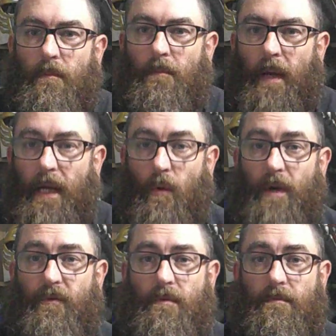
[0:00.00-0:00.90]
Hello
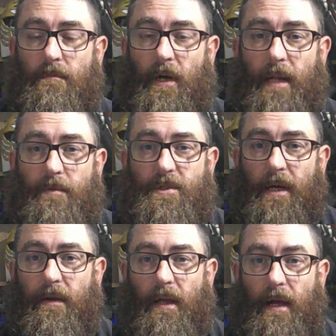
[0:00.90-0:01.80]
everyone, my name is
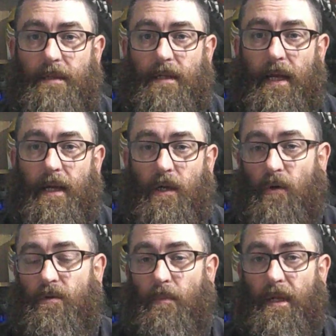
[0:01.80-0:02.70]
Jerry and today I'm
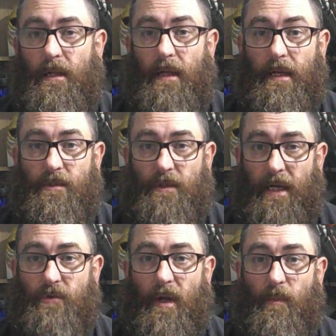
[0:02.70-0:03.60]
going to build a Star
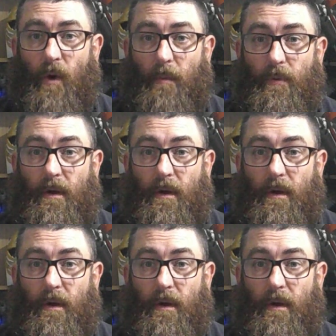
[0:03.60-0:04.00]
Trek prop.